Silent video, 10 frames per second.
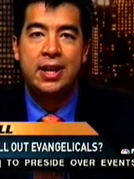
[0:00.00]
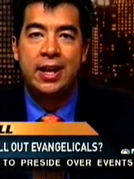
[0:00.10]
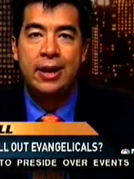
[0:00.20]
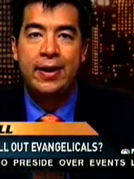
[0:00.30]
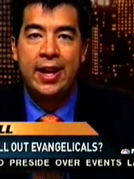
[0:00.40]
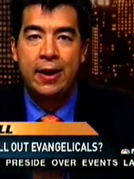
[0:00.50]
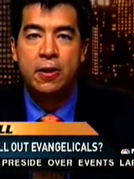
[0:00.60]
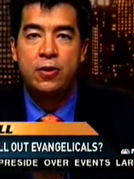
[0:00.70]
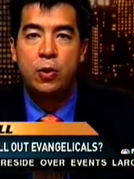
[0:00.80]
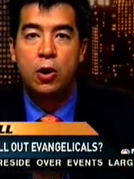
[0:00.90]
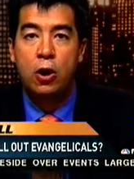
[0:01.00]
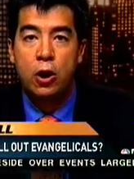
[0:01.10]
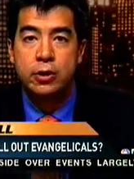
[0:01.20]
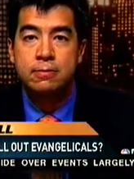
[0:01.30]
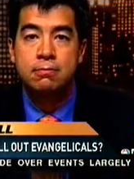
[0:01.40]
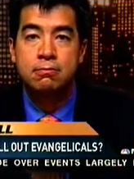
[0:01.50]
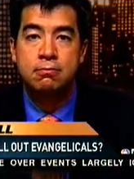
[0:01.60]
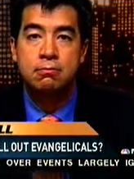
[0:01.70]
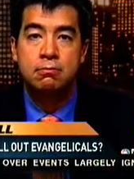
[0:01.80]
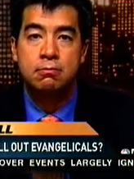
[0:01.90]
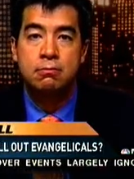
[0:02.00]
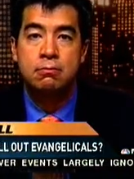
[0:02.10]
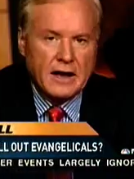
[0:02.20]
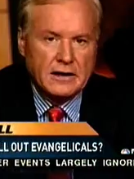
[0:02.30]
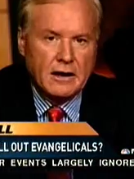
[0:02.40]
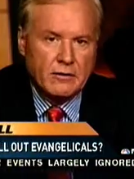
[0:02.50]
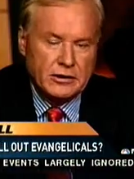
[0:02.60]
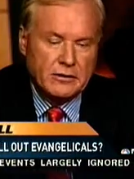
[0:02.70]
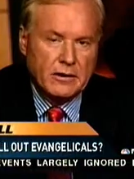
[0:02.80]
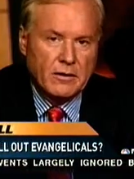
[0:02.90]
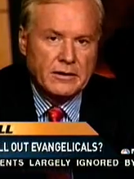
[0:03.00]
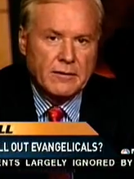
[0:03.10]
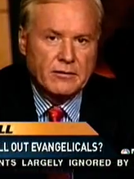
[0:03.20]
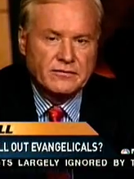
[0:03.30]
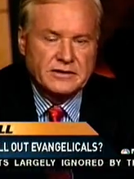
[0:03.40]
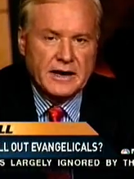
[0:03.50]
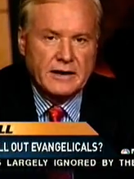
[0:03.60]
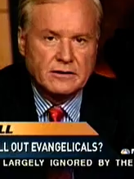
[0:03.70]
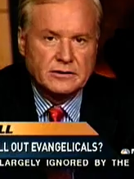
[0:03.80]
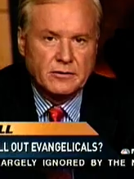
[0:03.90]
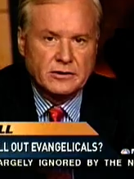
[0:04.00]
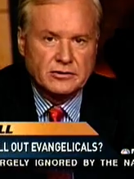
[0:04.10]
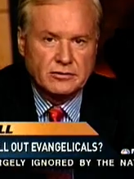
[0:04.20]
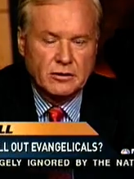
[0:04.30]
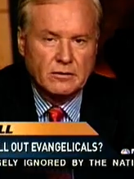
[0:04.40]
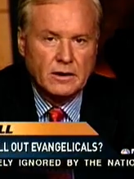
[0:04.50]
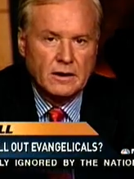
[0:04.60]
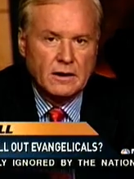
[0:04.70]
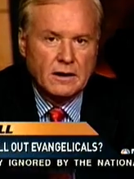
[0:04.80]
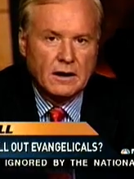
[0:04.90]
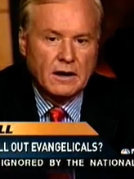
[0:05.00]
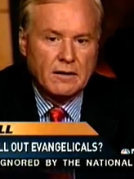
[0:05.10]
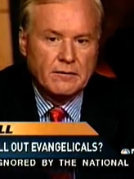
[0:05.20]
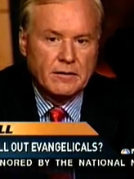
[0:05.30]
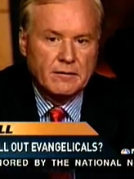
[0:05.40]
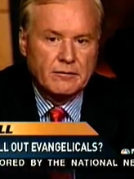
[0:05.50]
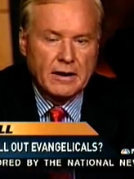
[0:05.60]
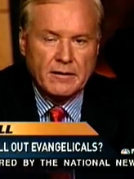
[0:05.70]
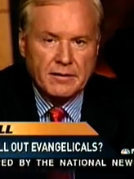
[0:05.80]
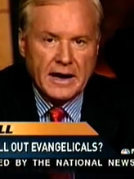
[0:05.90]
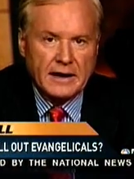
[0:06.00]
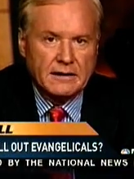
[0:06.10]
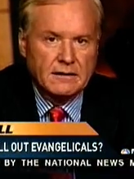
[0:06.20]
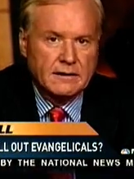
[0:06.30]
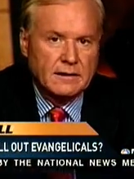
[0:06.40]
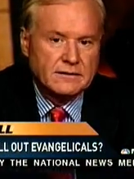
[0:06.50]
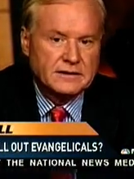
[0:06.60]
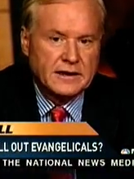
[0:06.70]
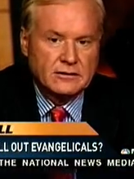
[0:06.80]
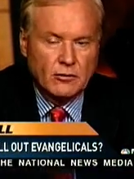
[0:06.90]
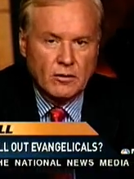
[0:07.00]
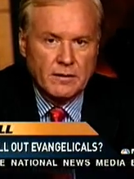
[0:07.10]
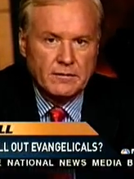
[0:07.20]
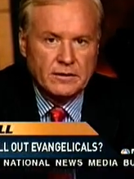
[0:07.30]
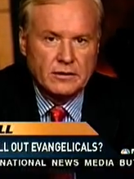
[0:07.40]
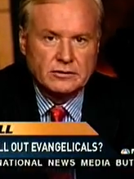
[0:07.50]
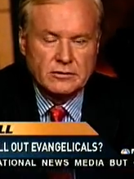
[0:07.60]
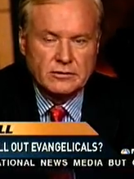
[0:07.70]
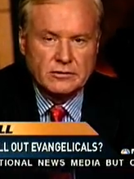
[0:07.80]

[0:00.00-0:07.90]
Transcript: Well, let me ask you for a true expose. Look, I know you know a number of senators who are true. Brownback, Santorum, they're true